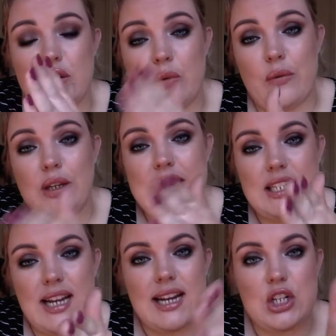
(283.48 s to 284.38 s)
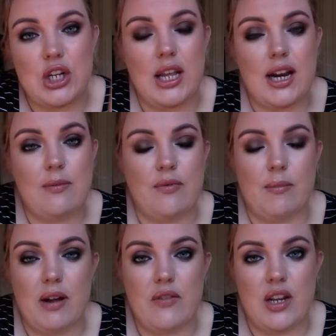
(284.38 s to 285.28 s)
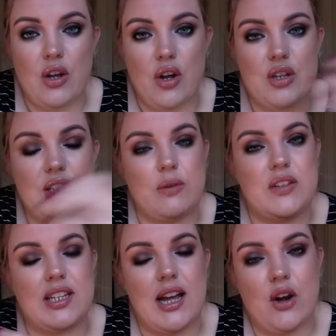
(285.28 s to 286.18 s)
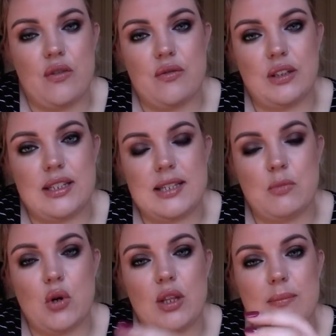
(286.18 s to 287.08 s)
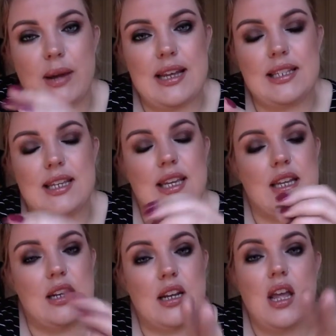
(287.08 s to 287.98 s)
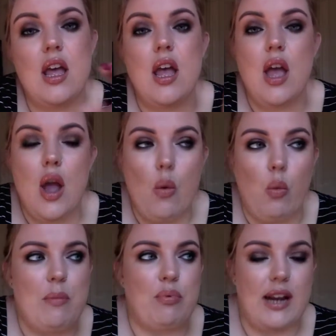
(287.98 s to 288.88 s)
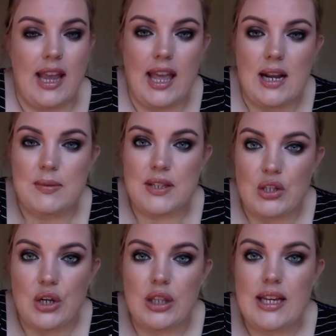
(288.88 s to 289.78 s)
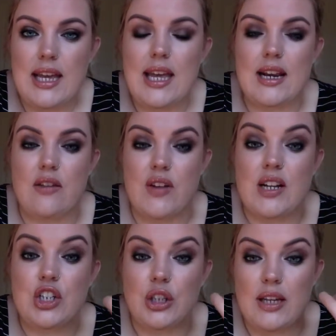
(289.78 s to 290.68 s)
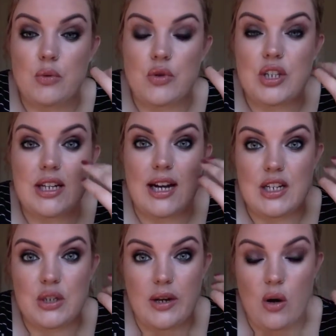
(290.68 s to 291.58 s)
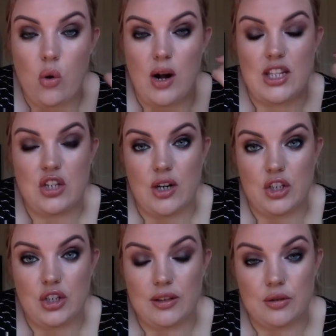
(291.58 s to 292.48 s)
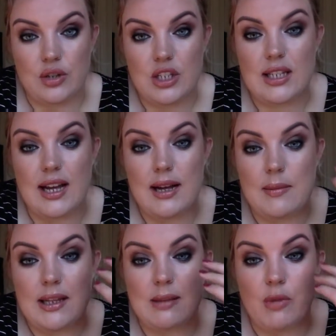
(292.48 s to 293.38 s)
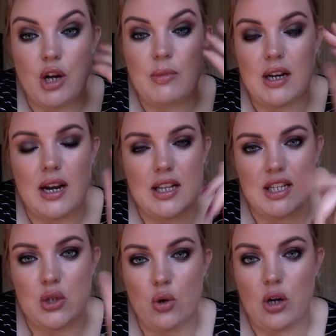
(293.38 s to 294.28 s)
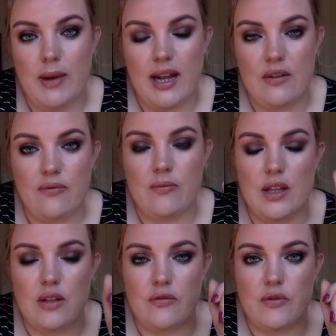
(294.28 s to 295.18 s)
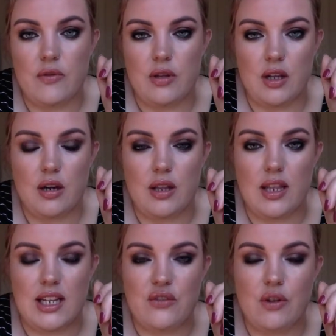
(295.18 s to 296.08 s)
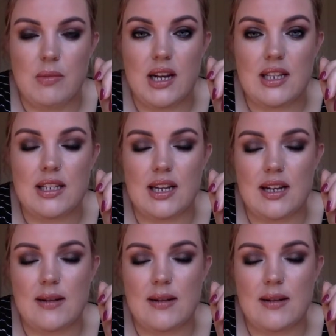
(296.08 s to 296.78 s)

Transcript: we're really staging it up from my videos. So we've started off really small and basic, and we're bringing it up slowly, and eventually we'll start doing quite structured looks. At the moment, and as I talk about it in the next few minutes,